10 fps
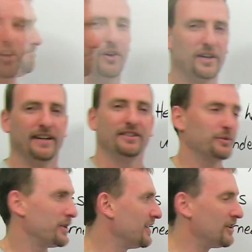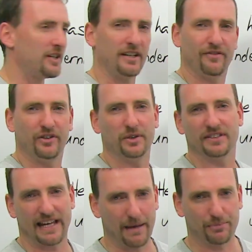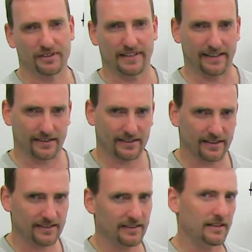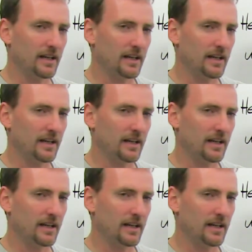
Okay, so we're going to look at a few sample sentences.